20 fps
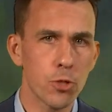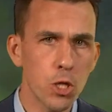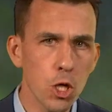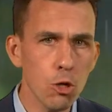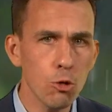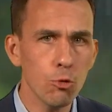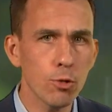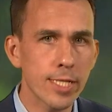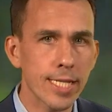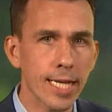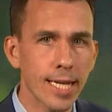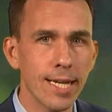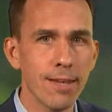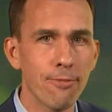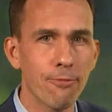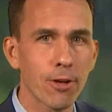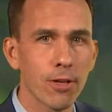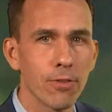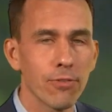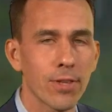Two
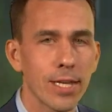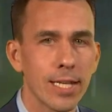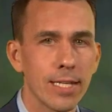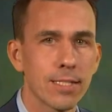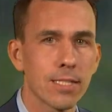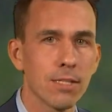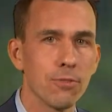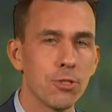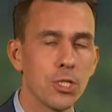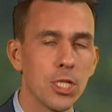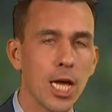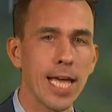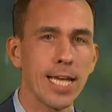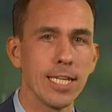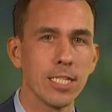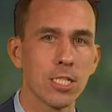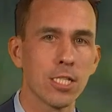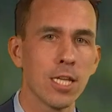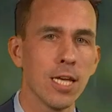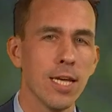significant things have
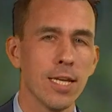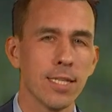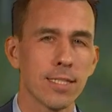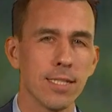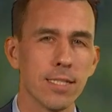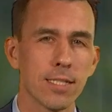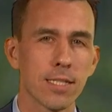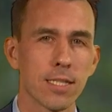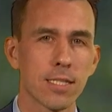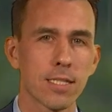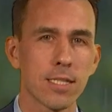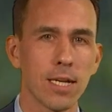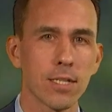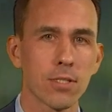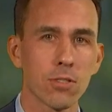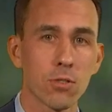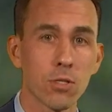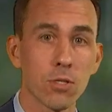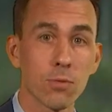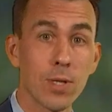changed since the
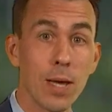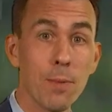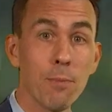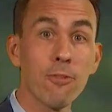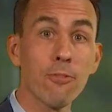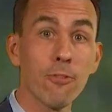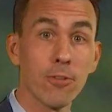start of September.